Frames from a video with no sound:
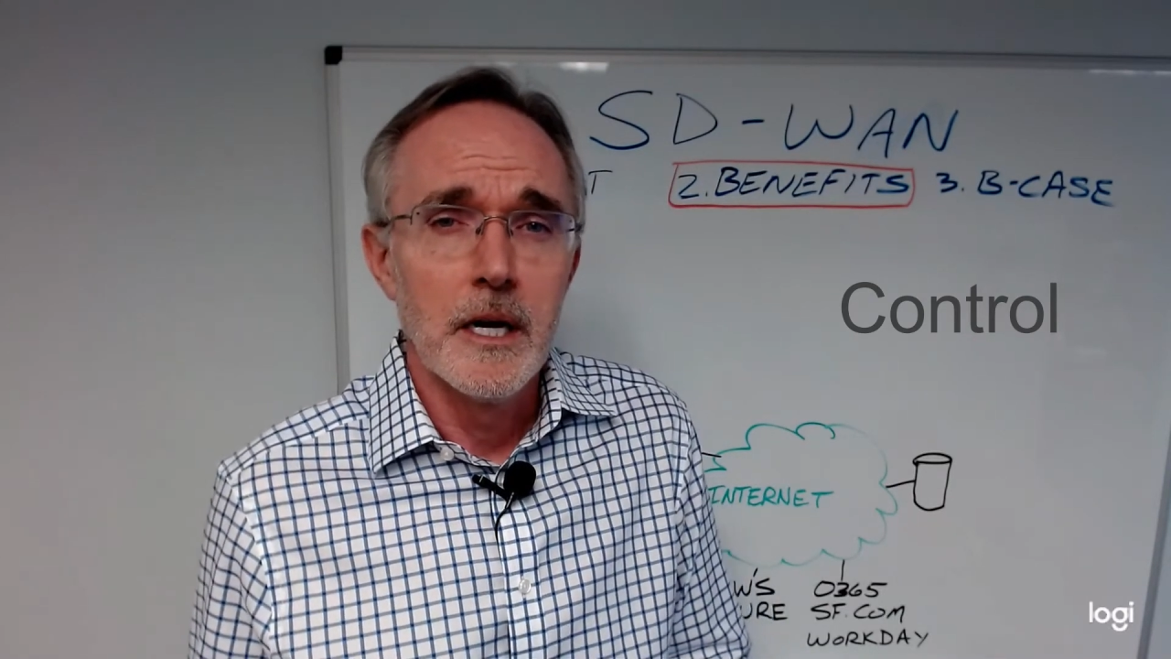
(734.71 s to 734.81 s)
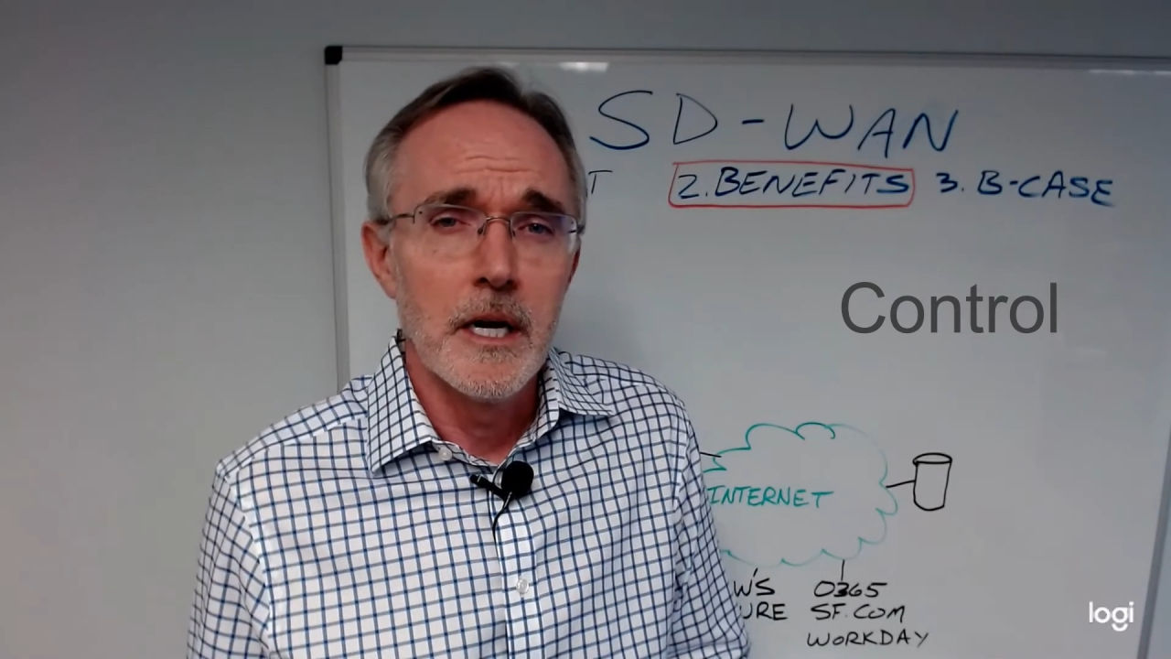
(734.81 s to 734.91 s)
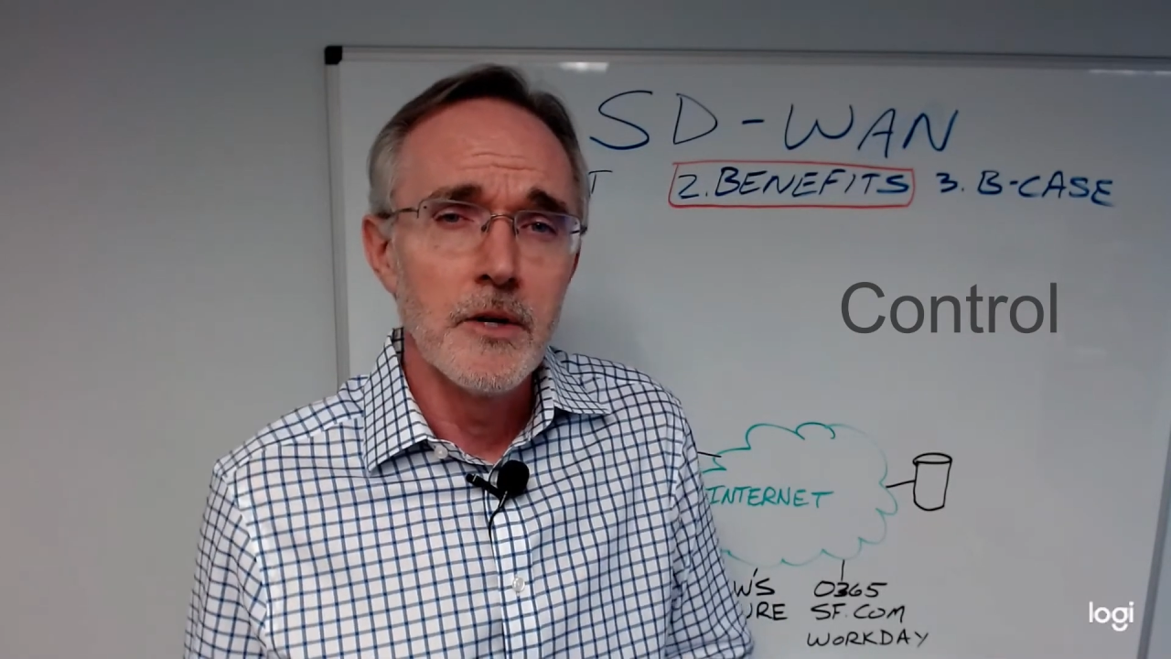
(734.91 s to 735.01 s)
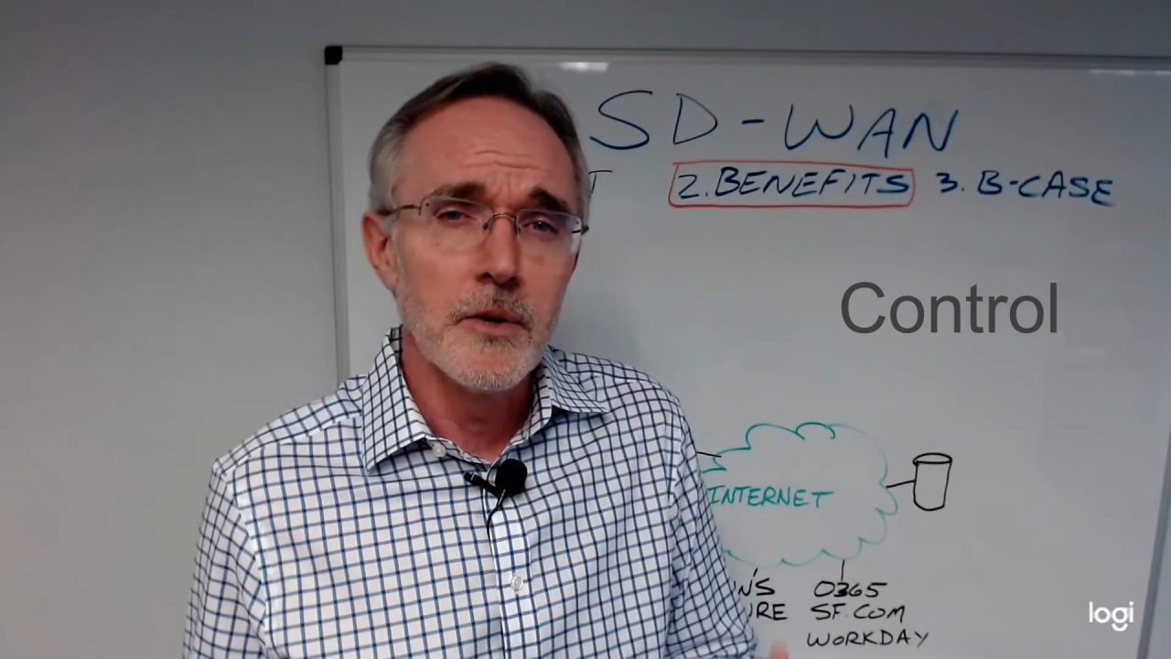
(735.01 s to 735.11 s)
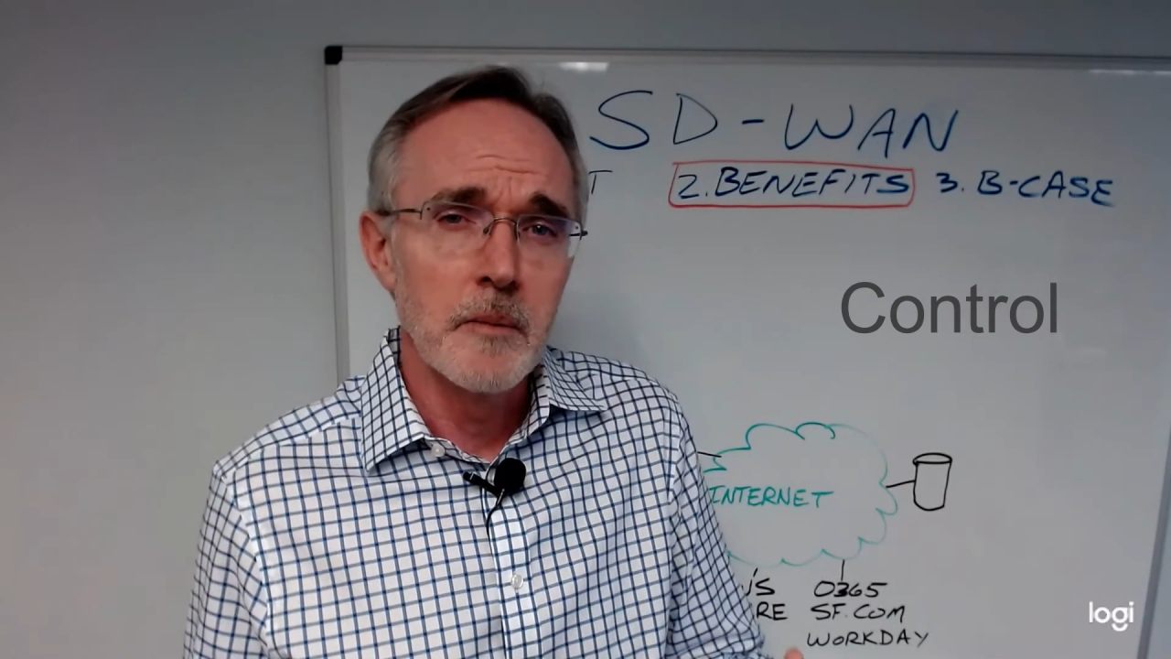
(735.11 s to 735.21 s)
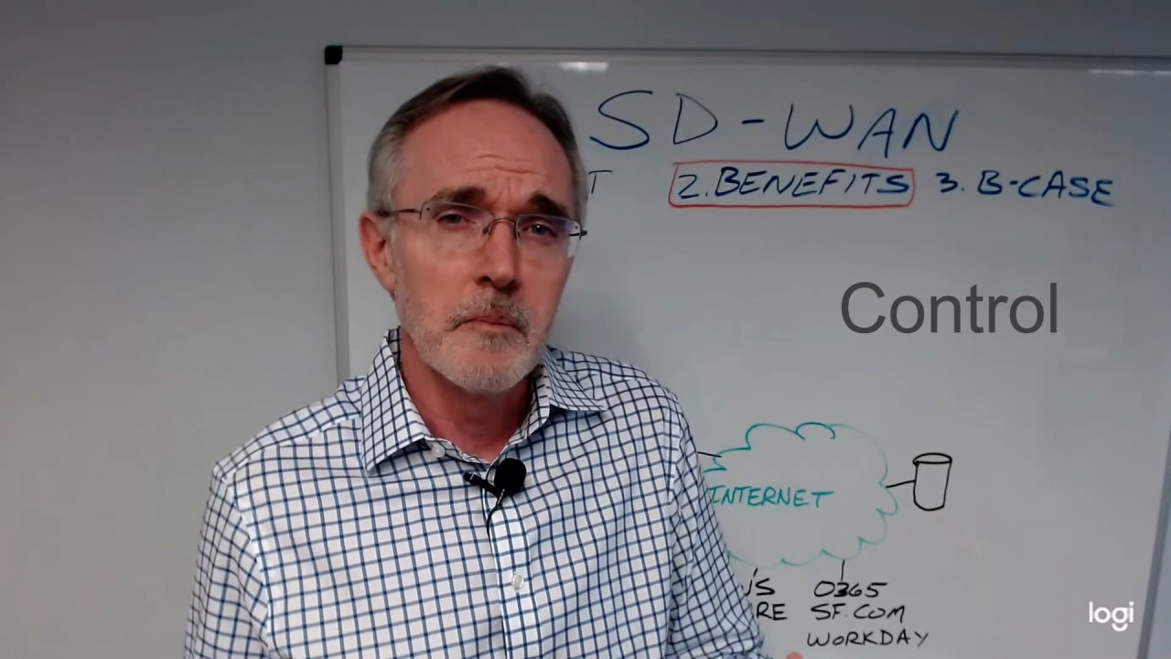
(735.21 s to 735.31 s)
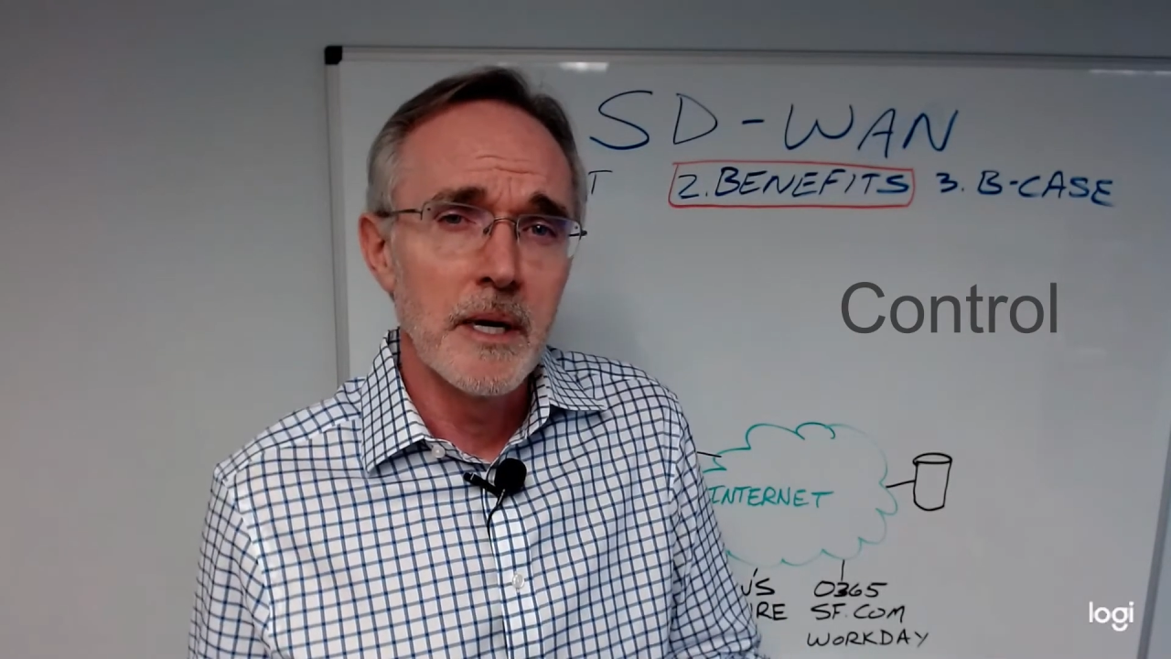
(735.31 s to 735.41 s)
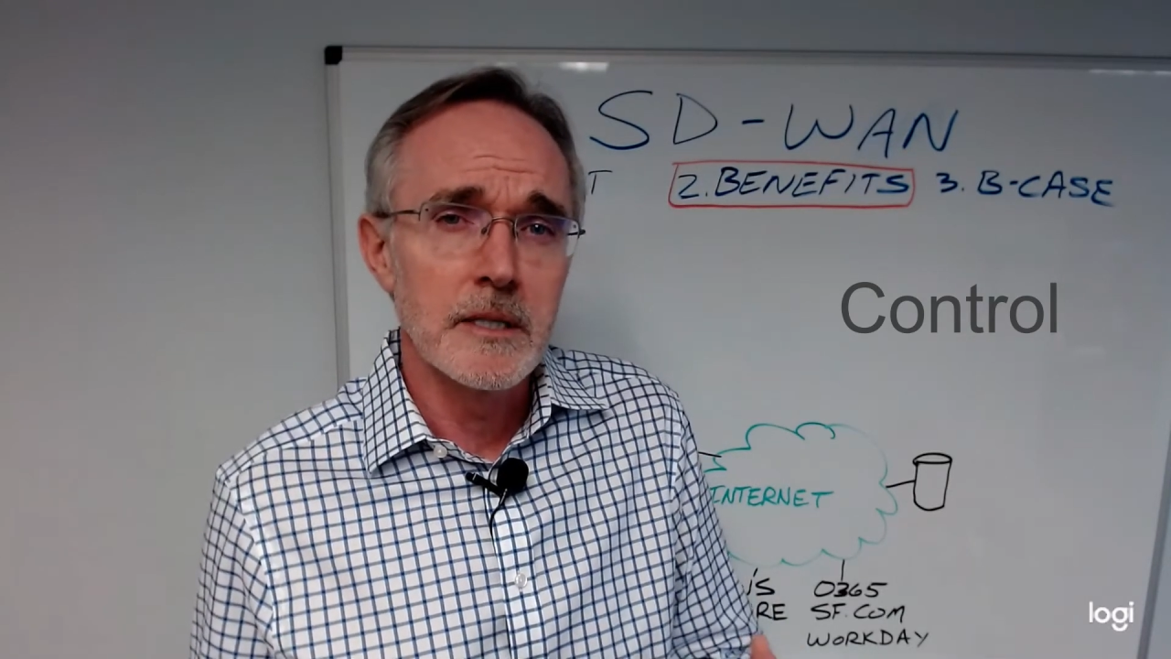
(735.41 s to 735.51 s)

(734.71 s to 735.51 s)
and you can make